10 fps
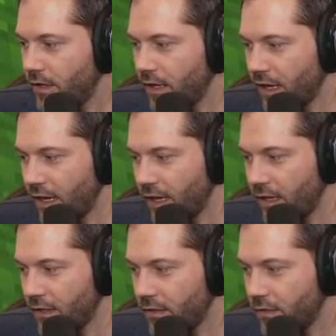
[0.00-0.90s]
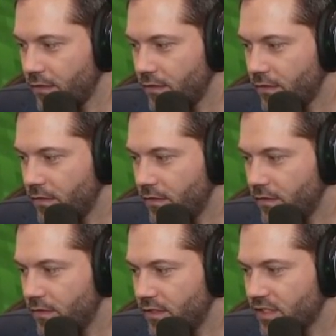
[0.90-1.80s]
Yeah.
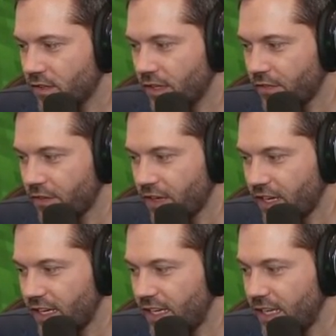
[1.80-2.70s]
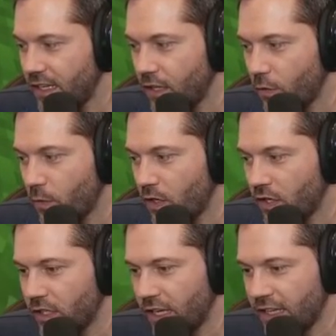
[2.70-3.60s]
So I've, I've got a healer
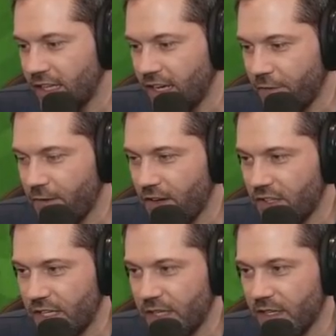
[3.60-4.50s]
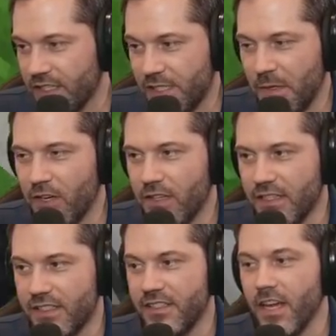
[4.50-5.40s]
wand, and then I found a, a spell
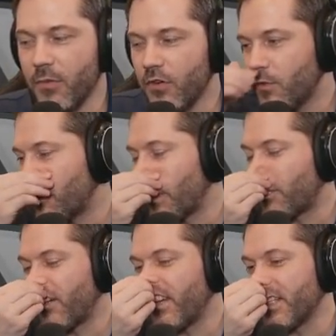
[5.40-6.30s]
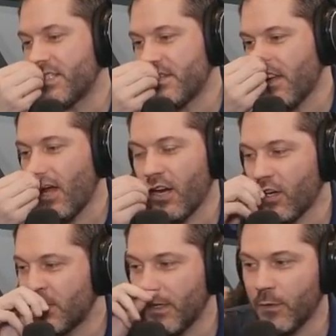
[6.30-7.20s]
that's double what my previous
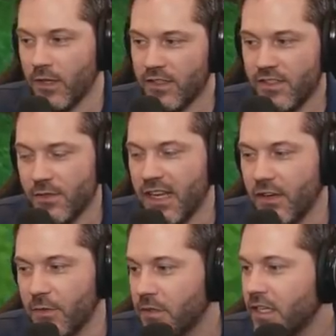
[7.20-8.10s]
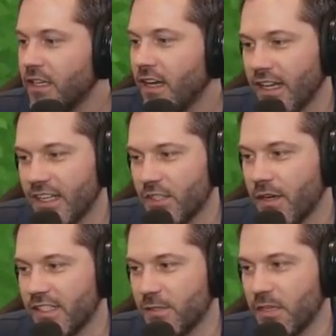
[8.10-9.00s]
hunger spell was. So now I get
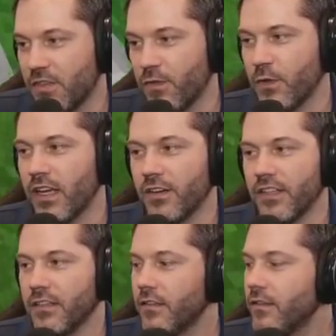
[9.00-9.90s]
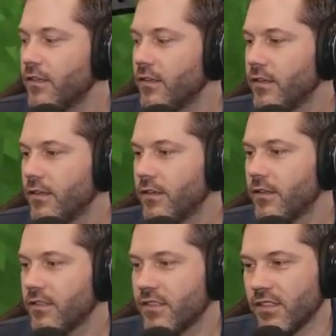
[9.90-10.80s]
twice as much food out of it.
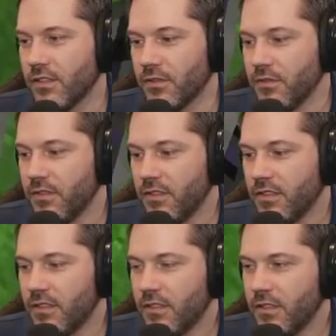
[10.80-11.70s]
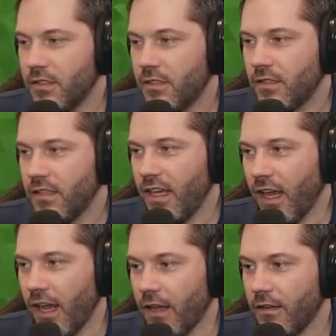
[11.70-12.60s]
So. Oh, okay.
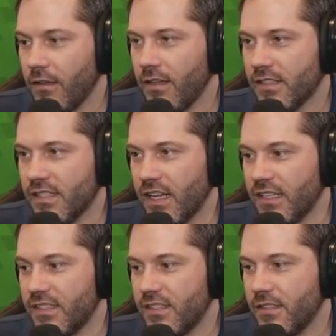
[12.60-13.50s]
Yeah, that's that's, nice. that's